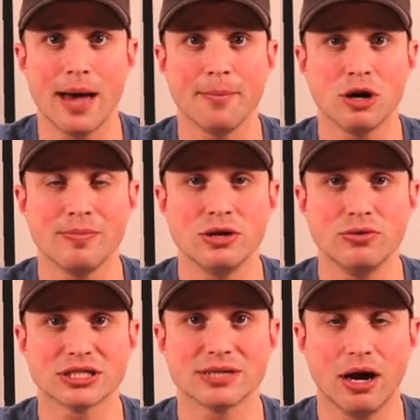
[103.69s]
Now, I'm going to be
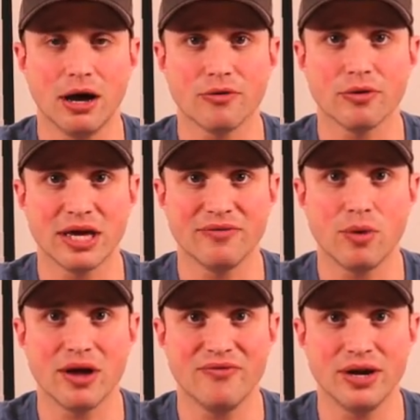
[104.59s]
doing some other
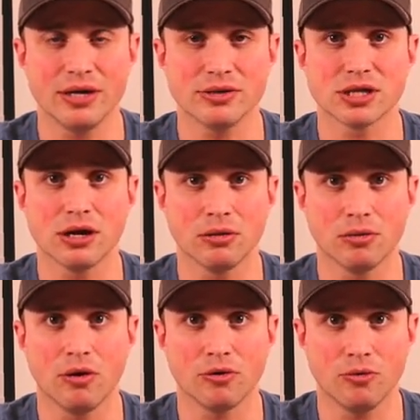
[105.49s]
giveaway videos
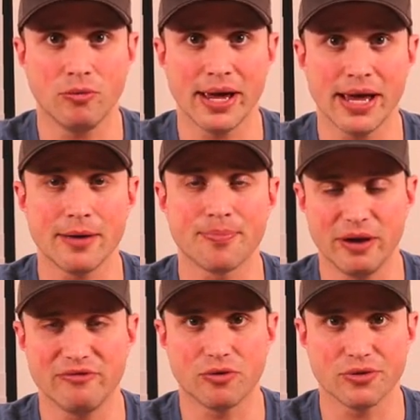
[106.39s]
along the way,
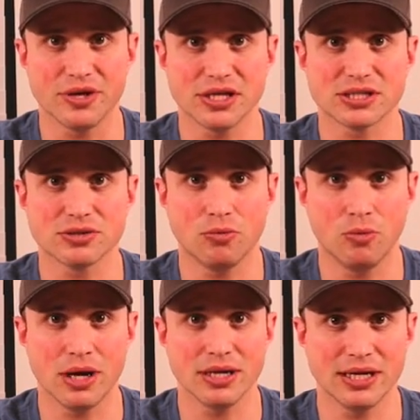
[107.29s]
but for
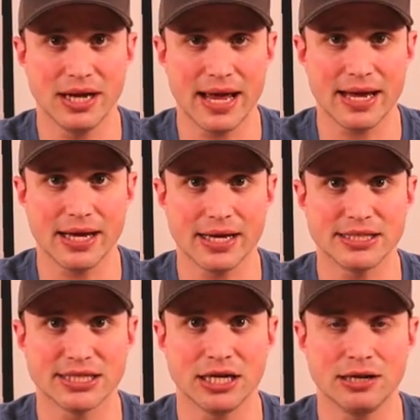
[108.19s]
this one today,
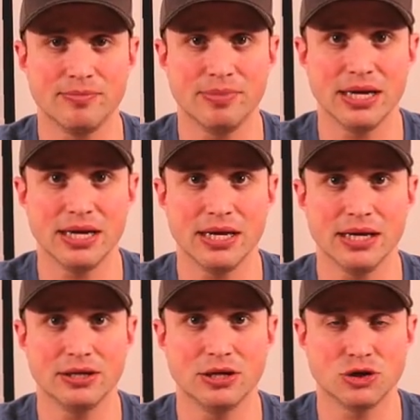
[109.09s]
it's going to
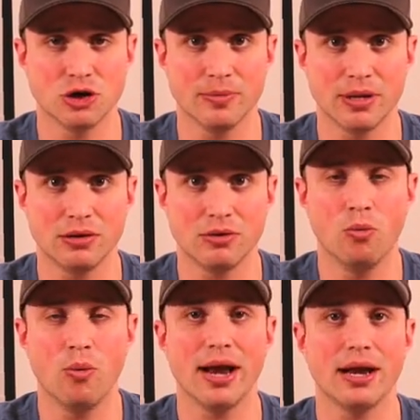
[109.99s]
be determined
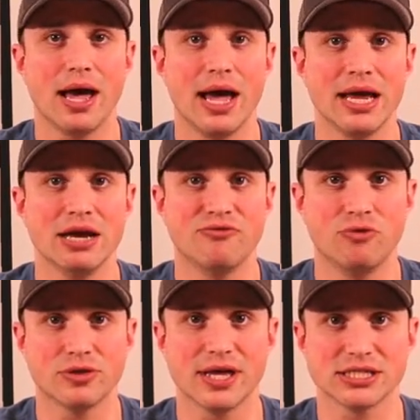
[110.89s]
when I hit
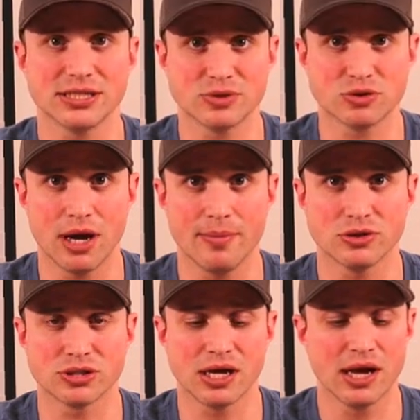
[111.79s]
four thousand
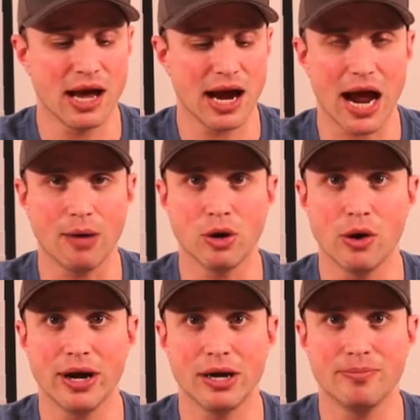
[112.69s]
subscribers. I'll
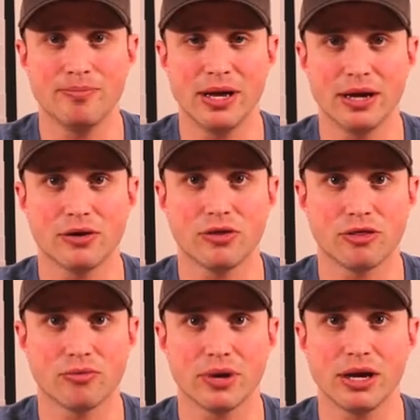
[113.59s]
go ahead and pick
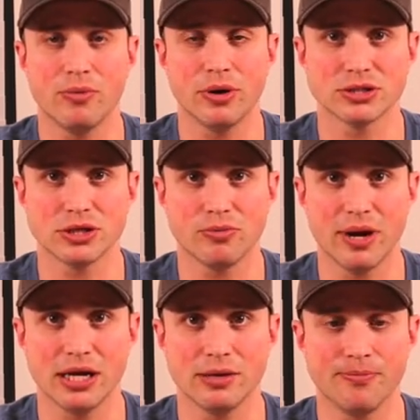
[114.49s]
three winners at
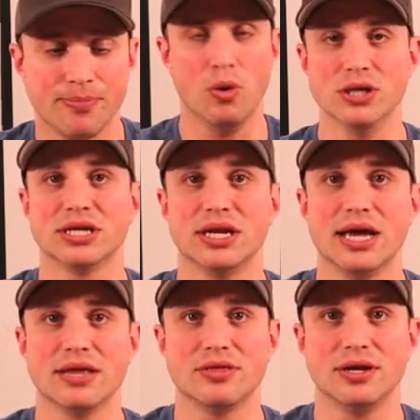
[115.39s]
random. One's
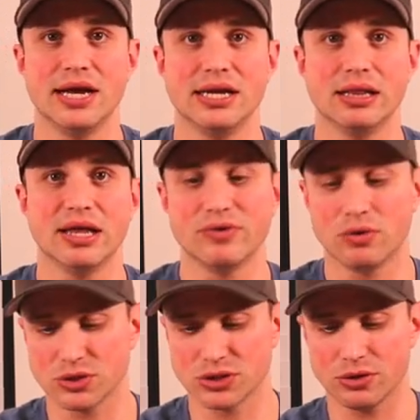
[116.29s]
going to get the nineteen
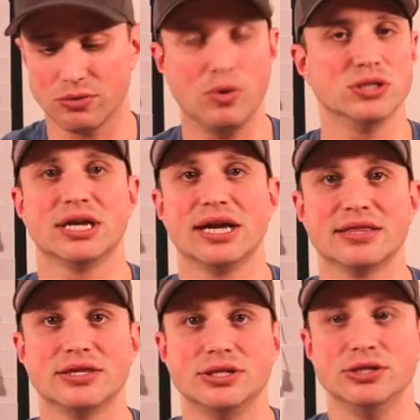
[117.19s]
eleven holster, one's going
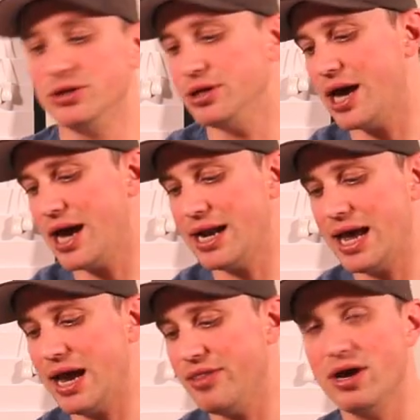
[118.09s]
to get the two
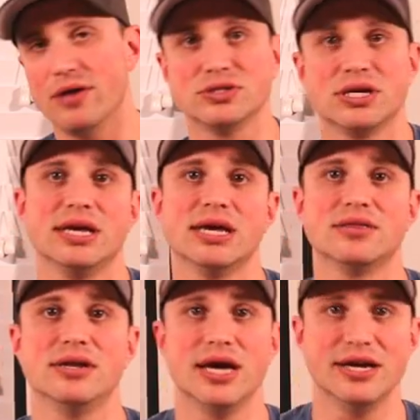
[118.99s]
twenty-nine, and the other's going to
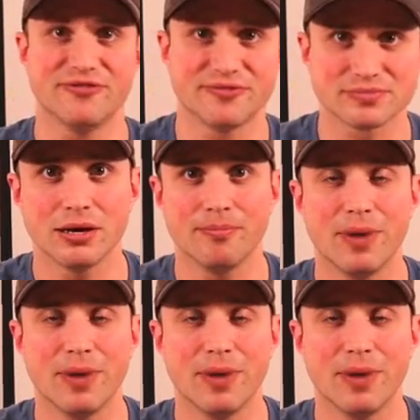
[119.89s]
get the knife.